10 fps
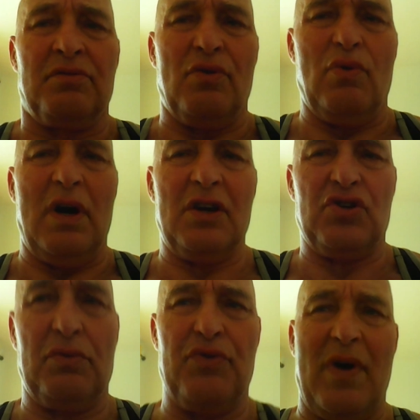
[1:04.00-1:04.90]
So I
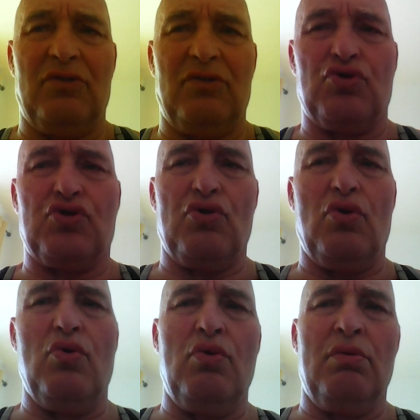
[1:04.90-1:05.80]
shall try to
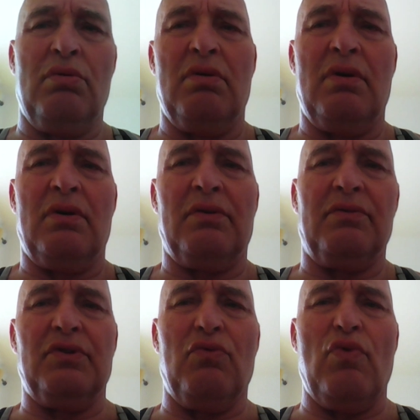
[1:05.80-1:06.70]
show
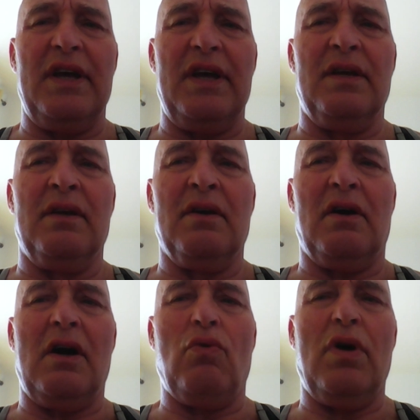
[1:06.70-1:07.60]
the way
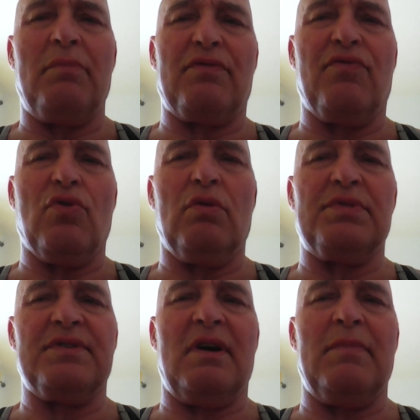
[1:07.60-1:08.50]
how I perform
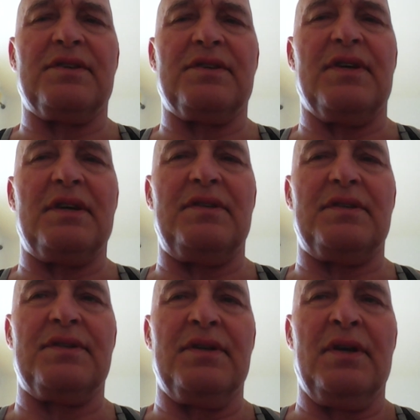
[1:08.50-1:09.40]
some
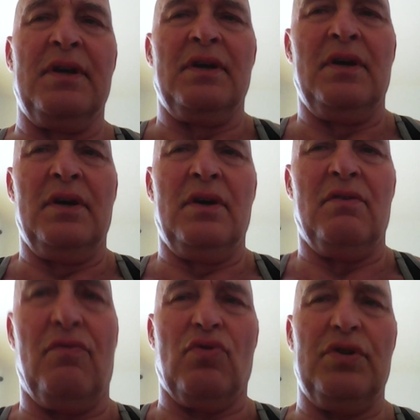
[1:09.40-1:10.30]
exercises
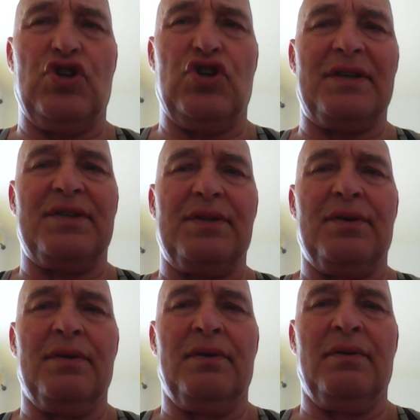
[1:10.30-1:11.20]
for the
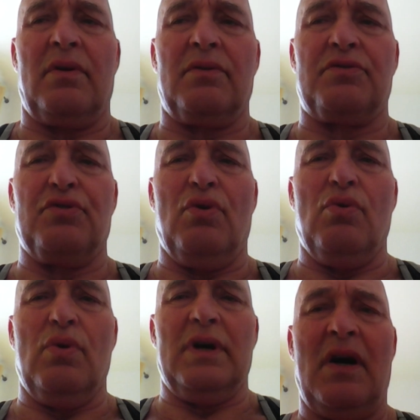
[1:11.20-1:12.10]
chest.
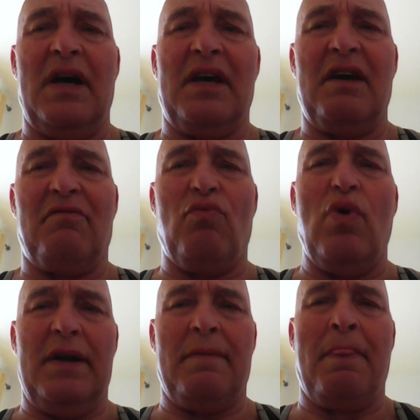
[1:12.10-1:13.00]
So I have
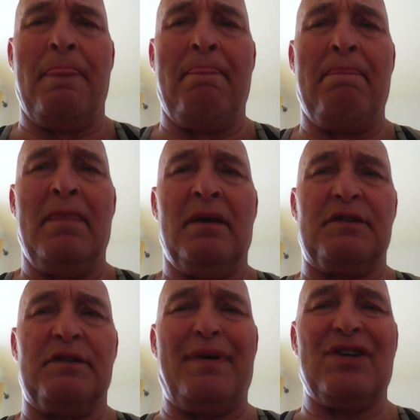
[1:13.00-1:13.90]
one
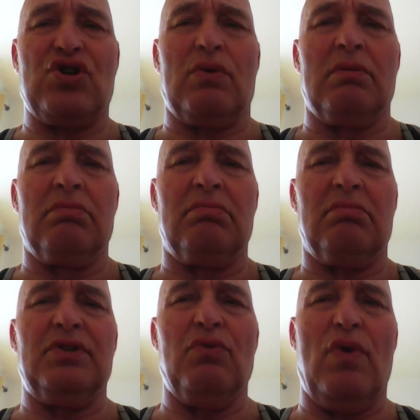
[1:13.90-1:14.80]
special
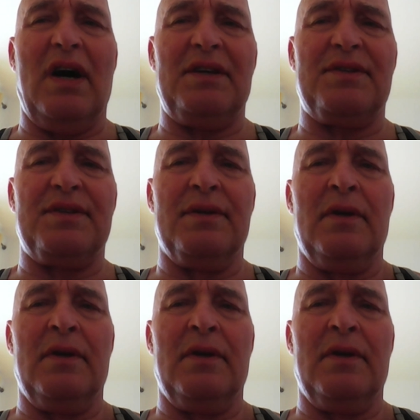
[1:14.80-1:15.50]
device.